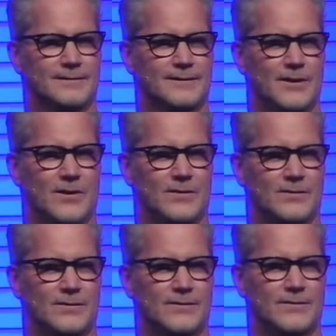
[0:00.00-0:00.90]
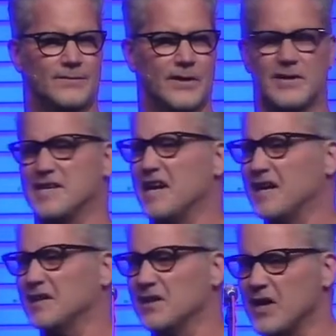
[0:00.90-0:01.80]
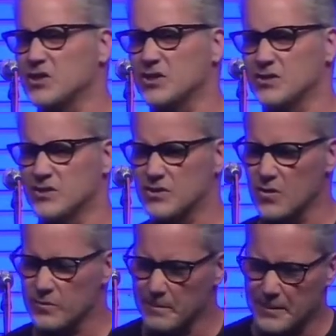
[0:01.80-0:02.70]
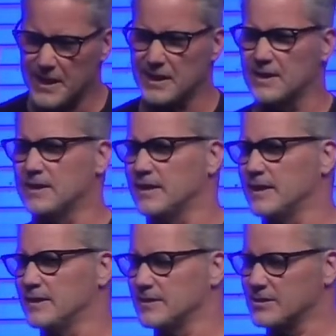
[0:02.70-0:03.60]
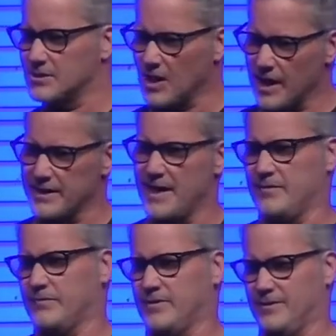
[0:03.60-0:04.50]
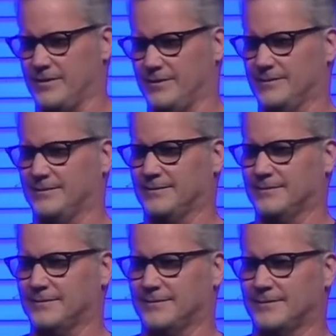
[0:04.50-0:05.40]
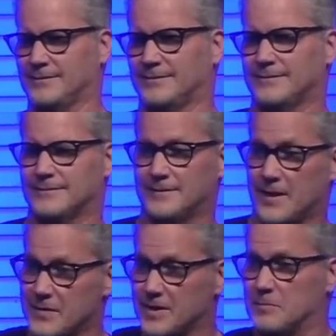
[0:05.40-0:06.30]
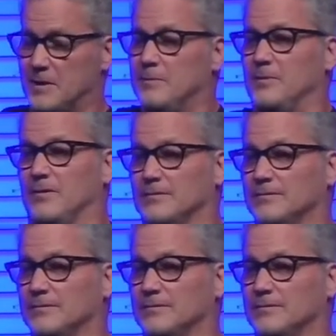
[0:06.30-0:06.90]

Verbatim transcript: You know, their annihilation so repeatedly sought after than these people.